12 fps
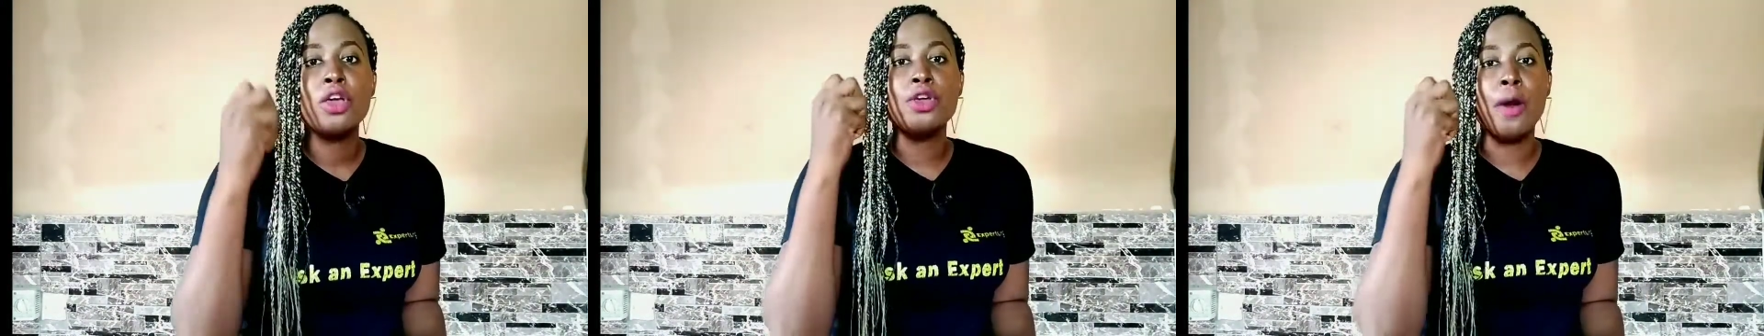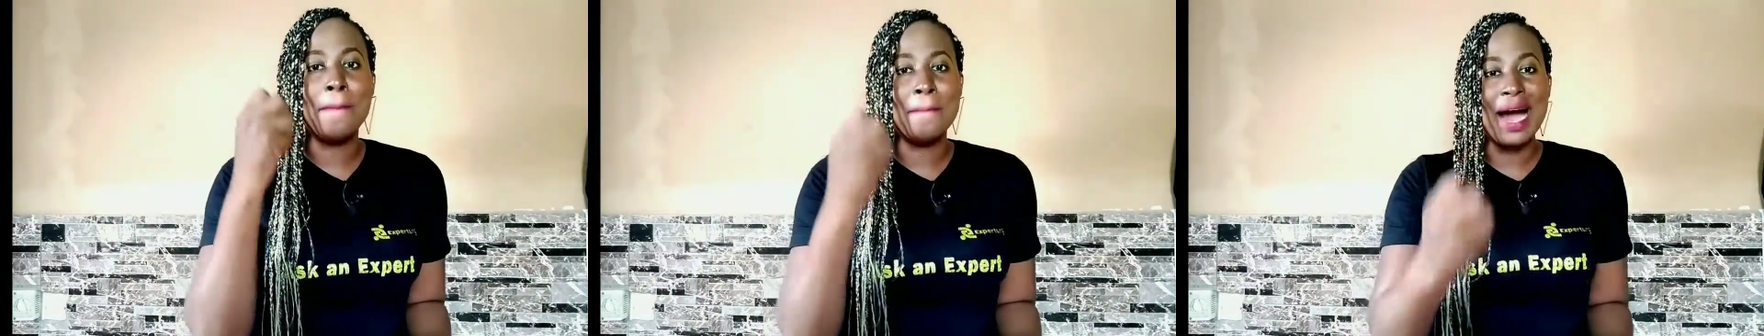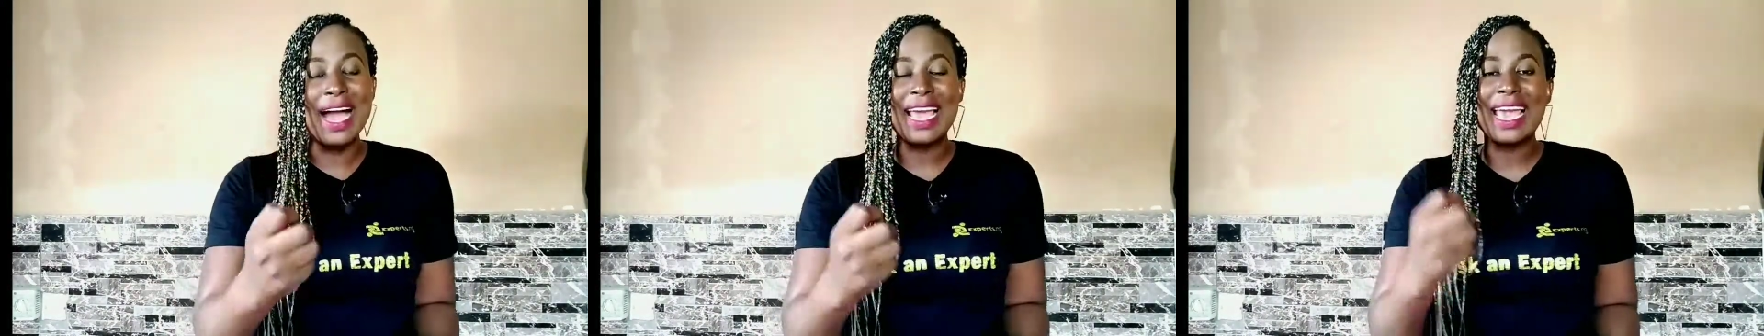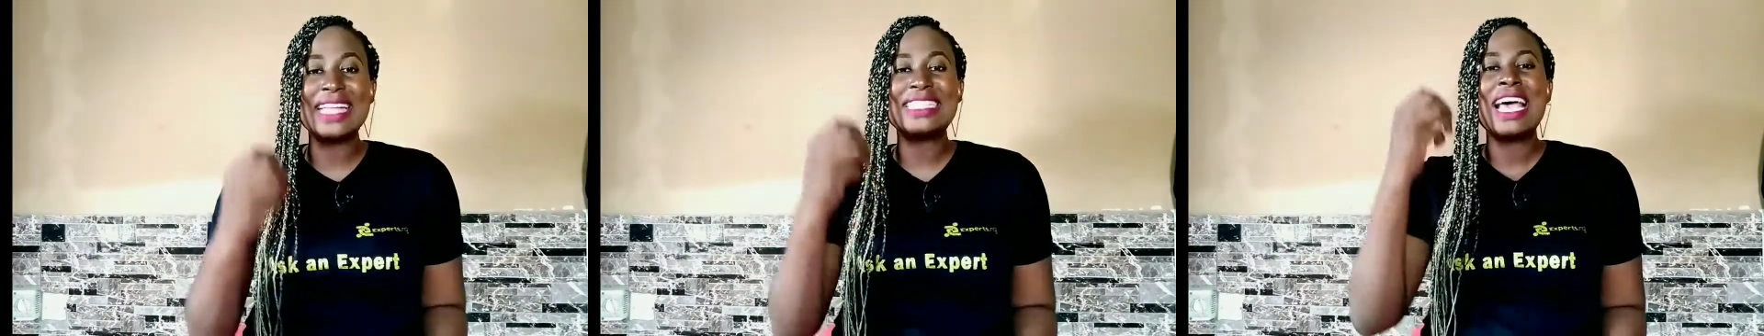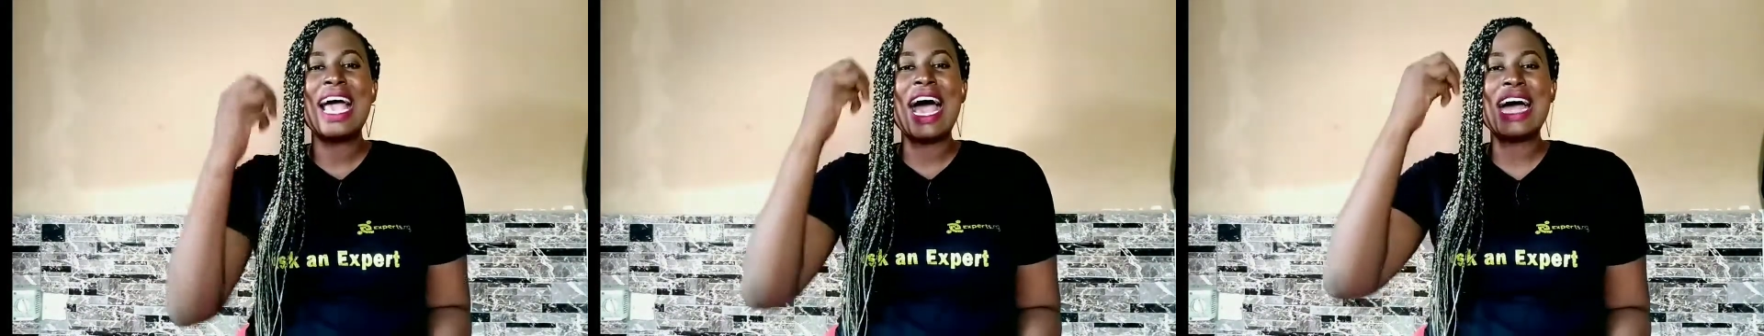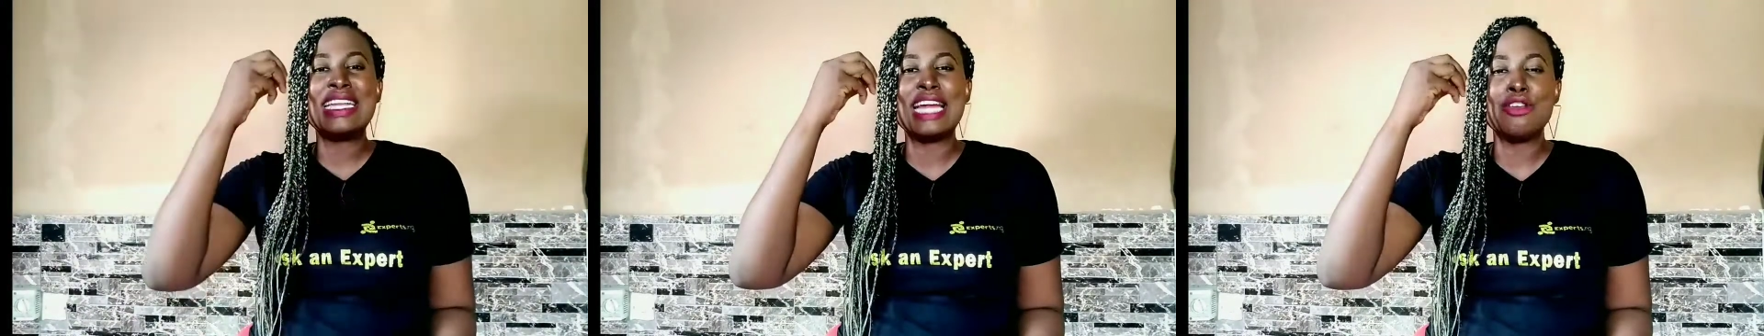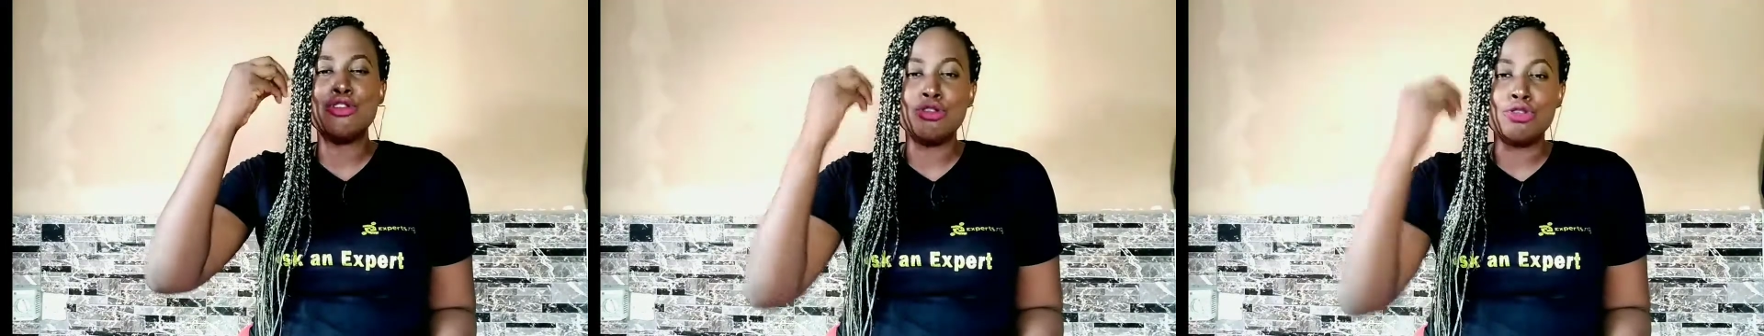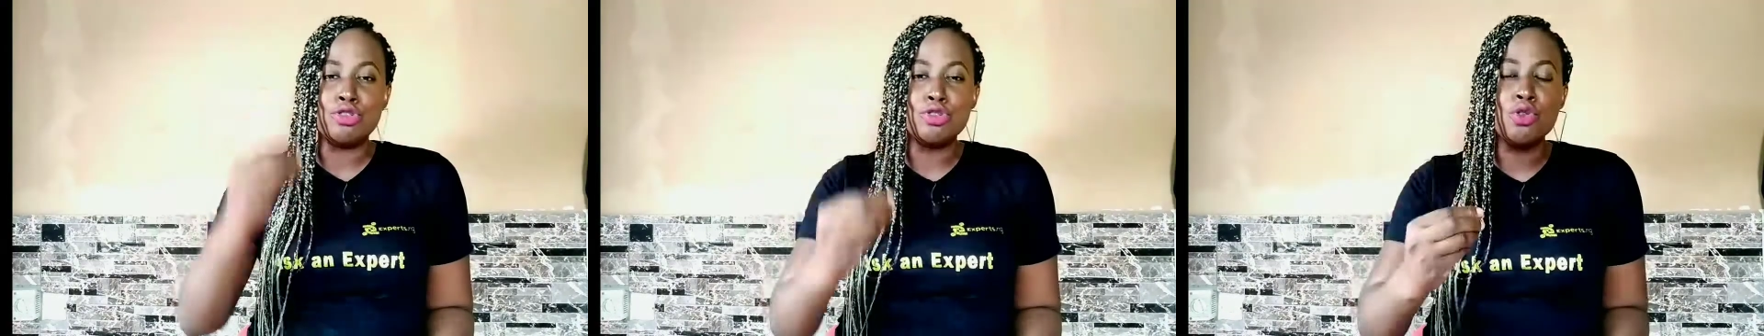your market and that
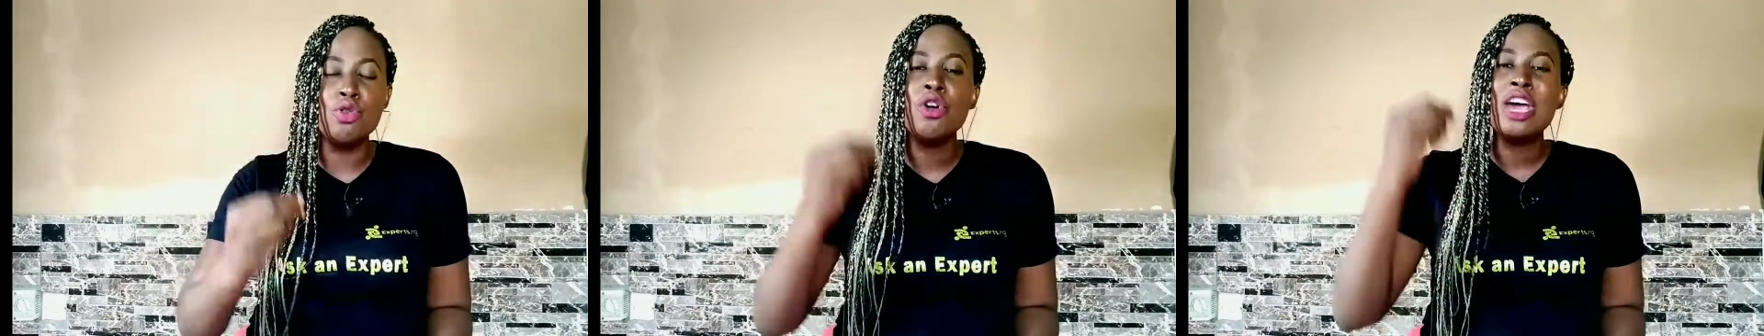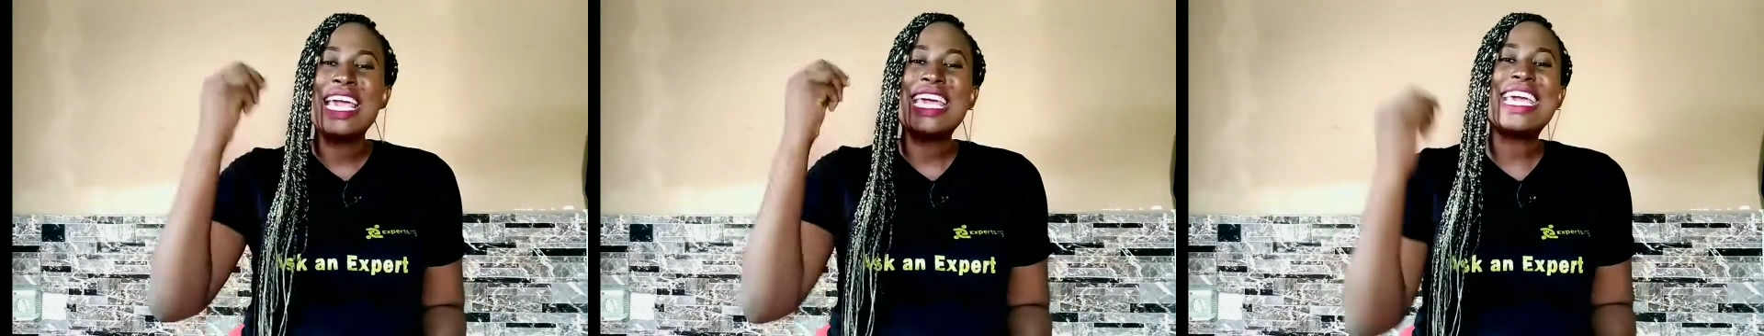you do